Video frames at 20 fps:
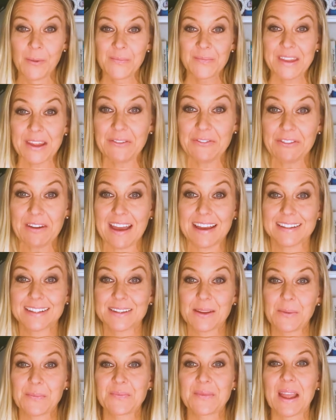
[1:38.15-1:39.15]
In fact,
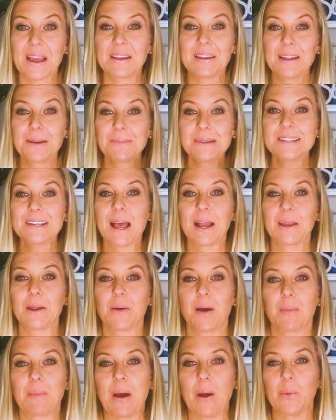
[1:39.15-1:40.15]
let me tell you
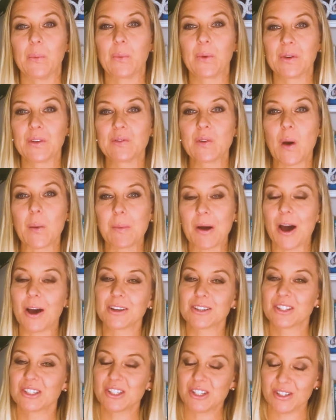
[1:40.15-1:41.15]
about one of our
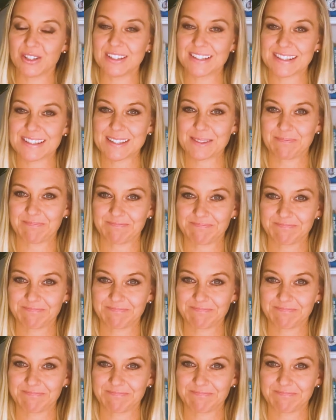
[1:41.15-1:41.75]
past students.